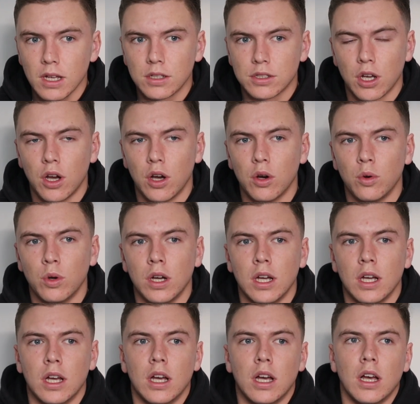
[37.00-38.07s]
So
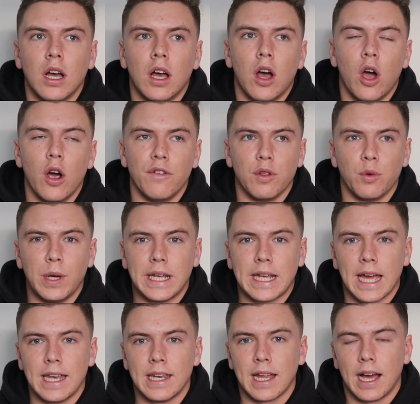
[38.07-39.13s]
over the
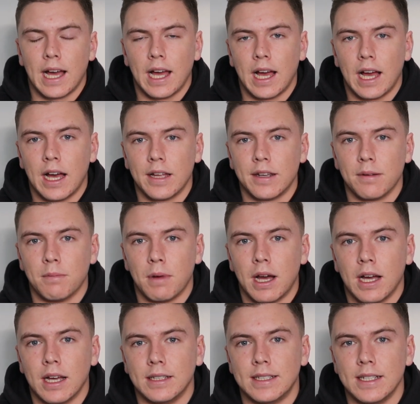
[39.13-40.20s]
weekend I had
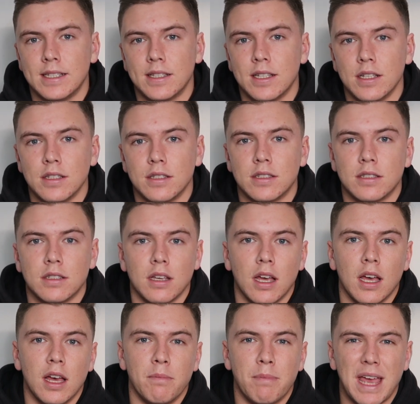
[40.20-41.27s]
my sister's
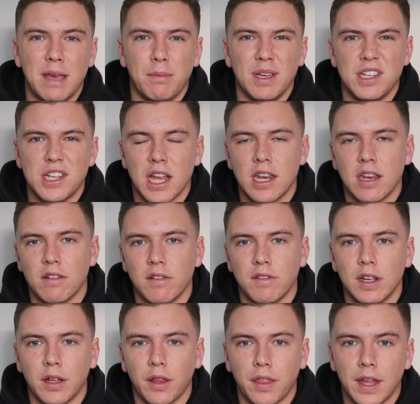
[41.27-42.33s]
baby gender
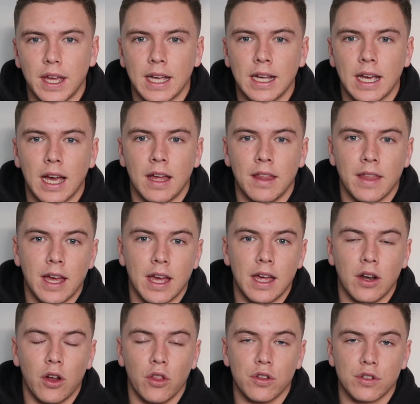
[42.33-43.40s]
reveal thing, and
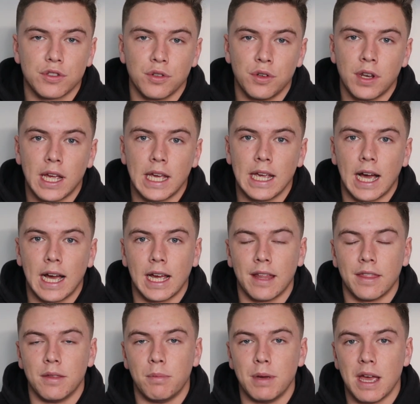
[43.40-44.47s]
then on the Sunday I
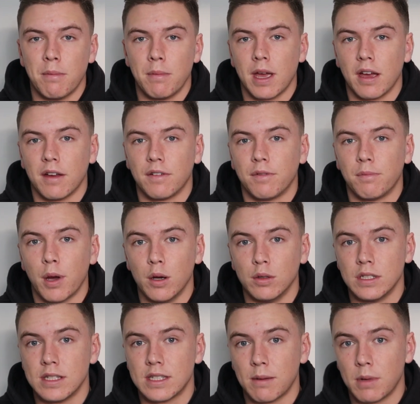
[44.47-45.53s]
had the BNBF
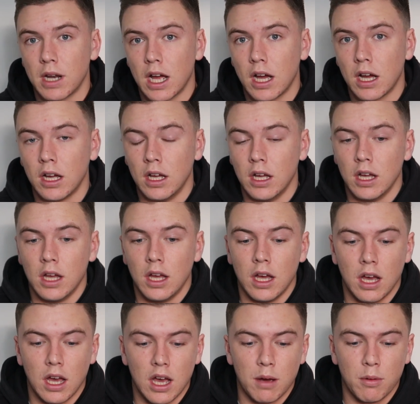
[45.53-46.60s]
posing seminar.
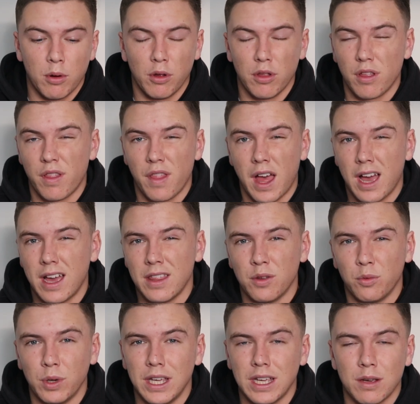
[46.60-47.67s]
Other than that, in
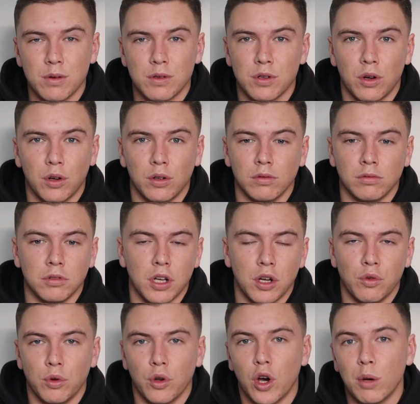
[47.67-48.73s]
the week it was all, you
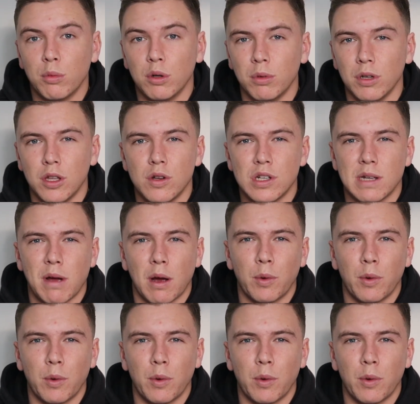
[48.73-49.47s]
know, normal, but usually my